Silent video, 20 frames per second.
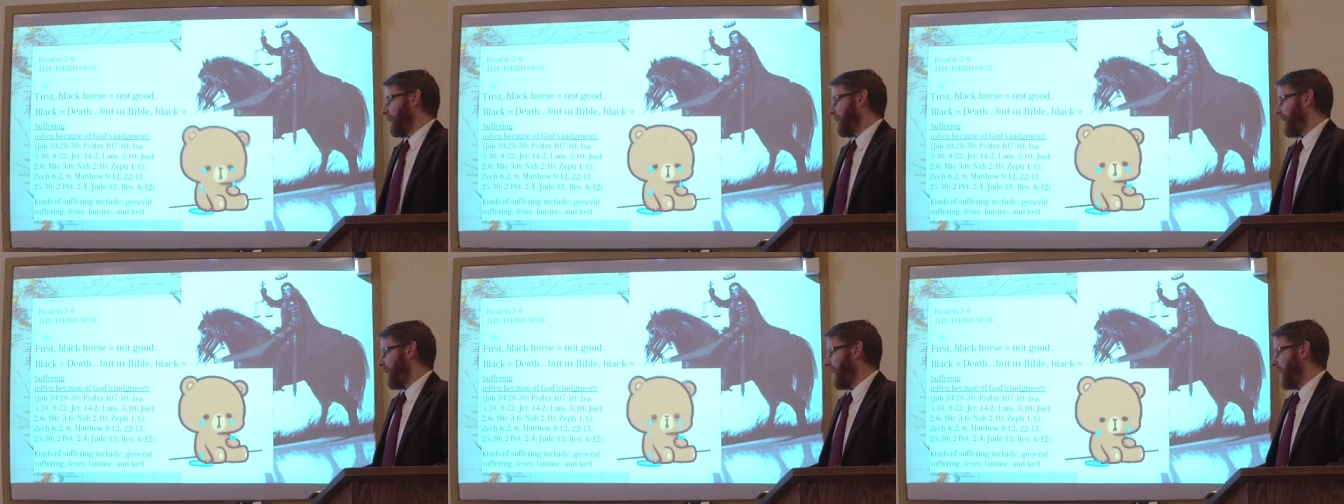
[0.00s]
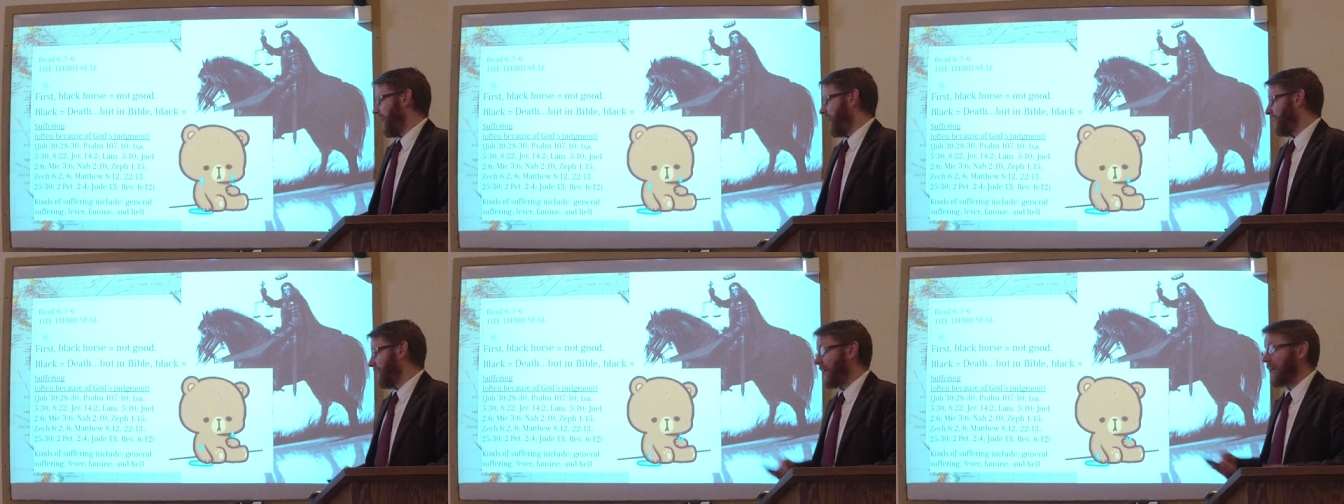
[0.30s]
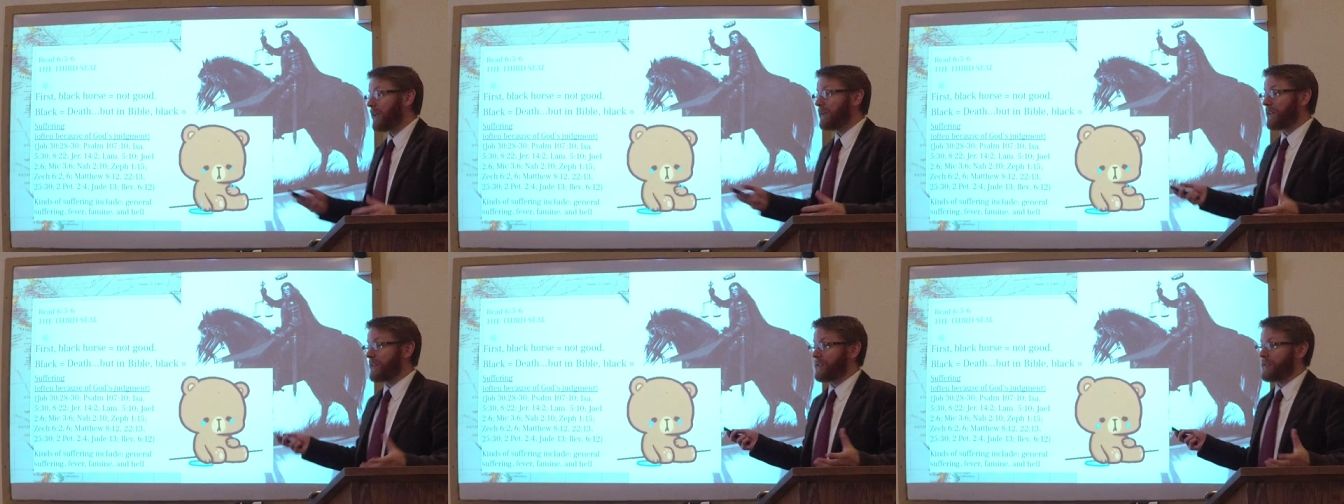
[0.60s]
and
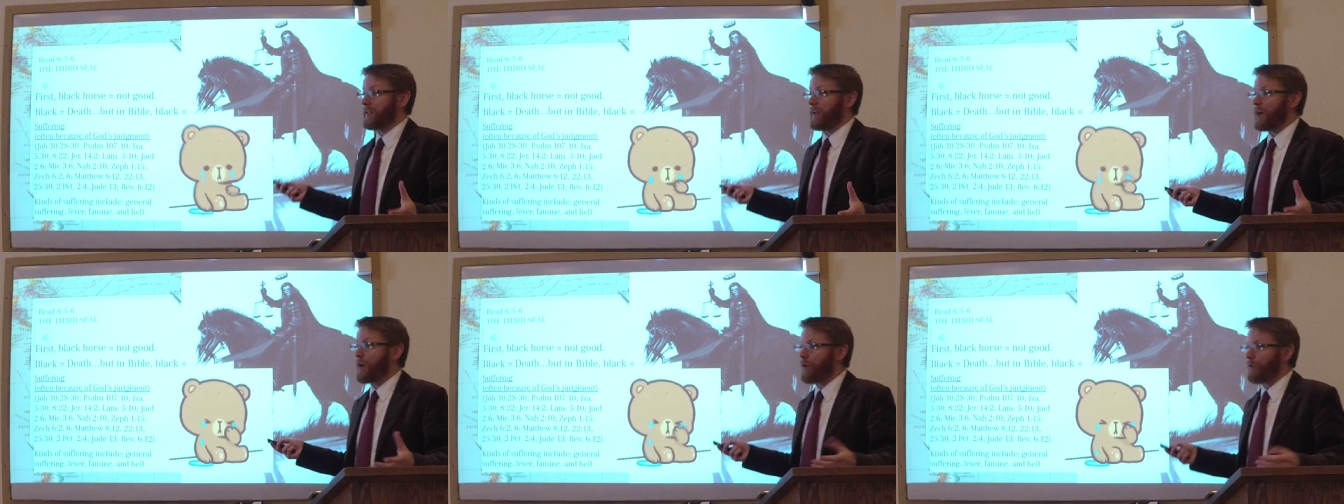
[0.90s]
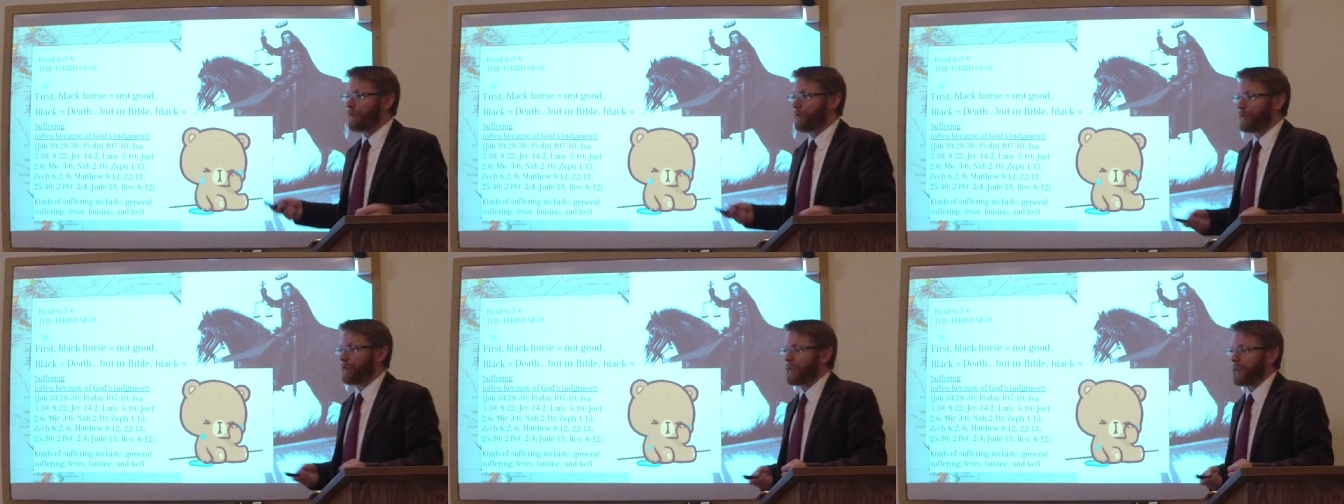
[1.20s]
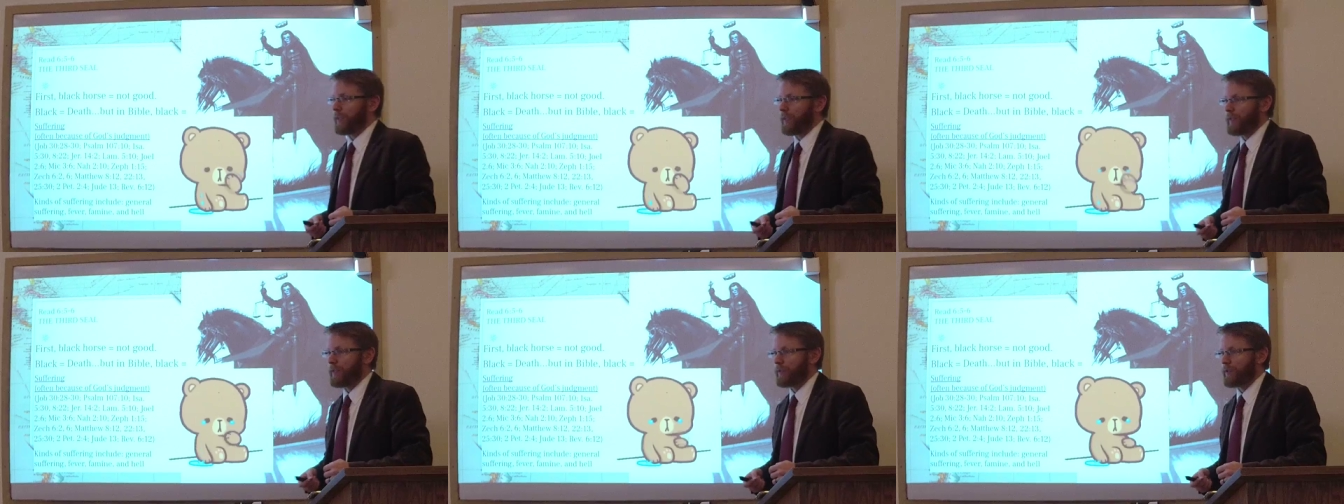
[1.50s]
hell
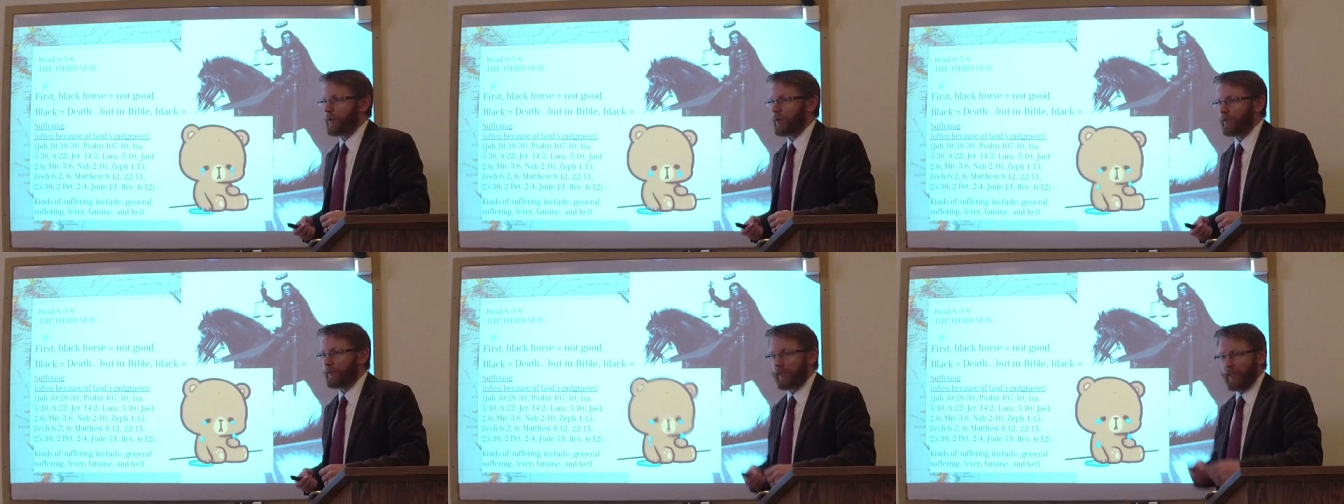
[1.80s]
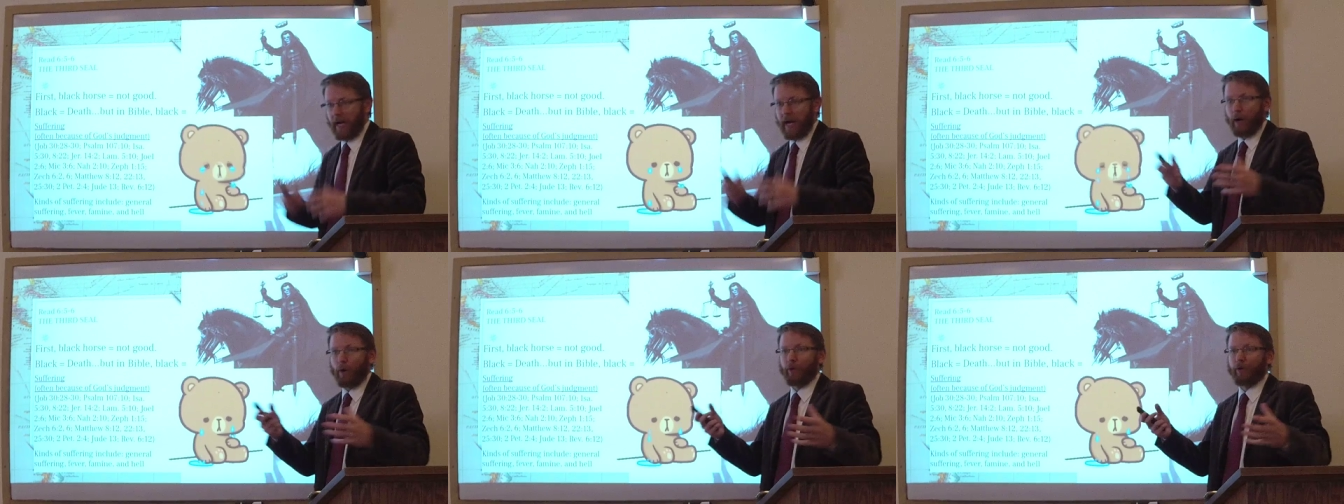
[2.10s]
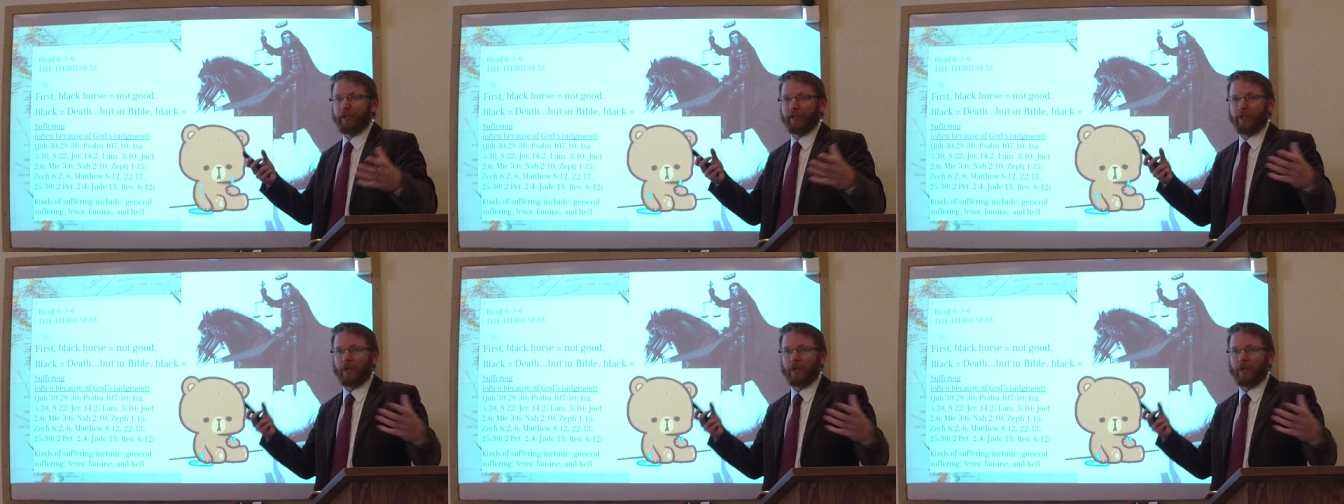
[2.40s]
itself is called the outer